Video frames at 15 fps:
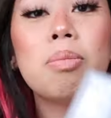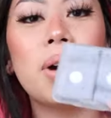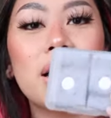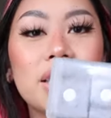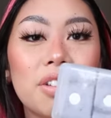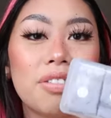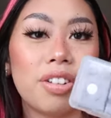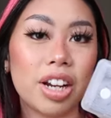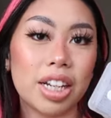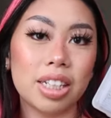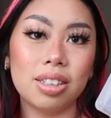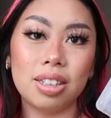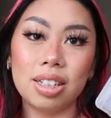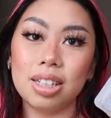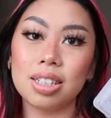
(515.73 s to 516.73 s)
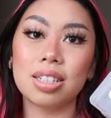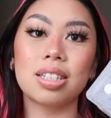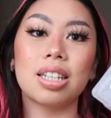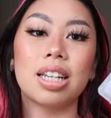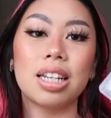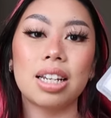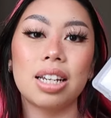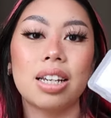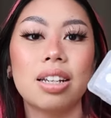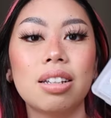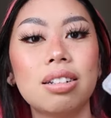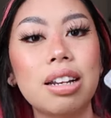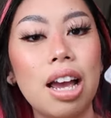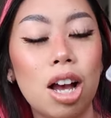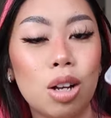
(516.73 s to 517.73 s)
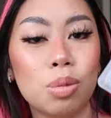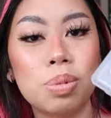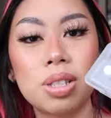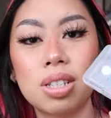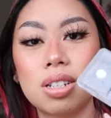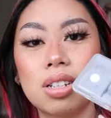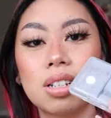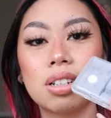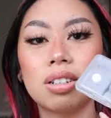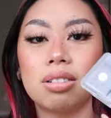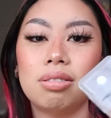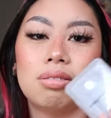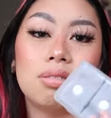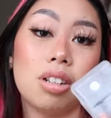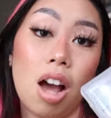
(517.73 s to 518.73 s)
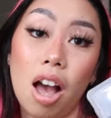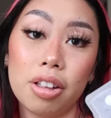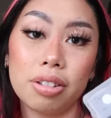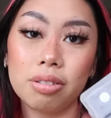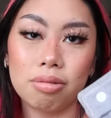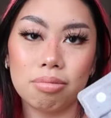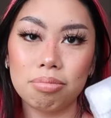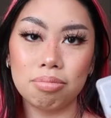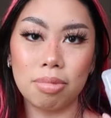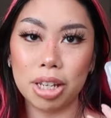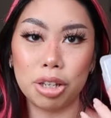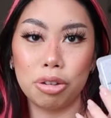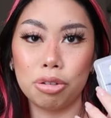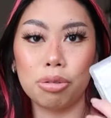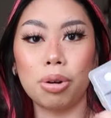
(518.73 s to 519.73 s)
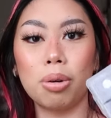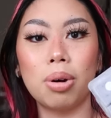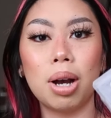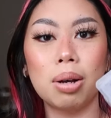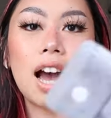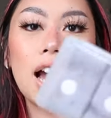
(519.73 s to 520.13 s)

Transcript: but at the very least, it helps to not make you throw up.